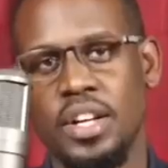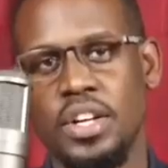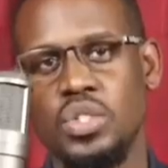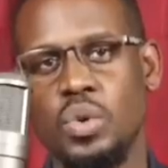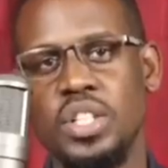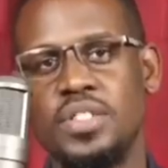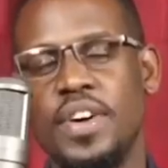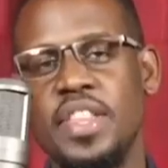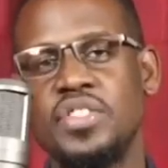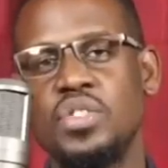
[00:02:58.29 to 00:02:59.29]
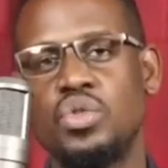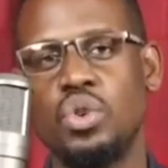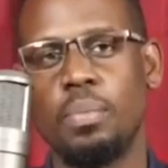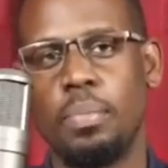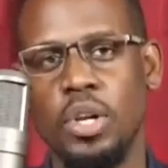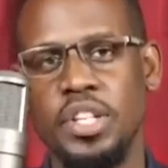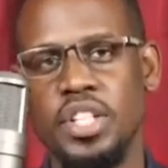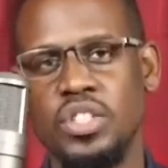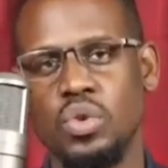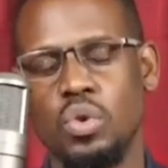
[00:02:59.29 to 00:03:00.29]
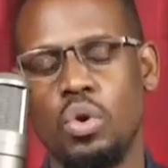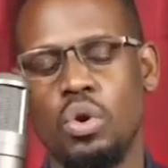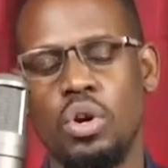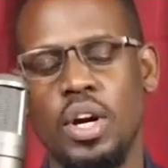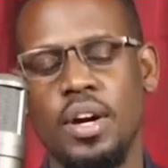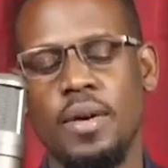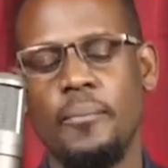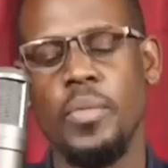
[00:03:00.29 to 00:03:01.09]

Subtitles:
So his father's neutral politics, or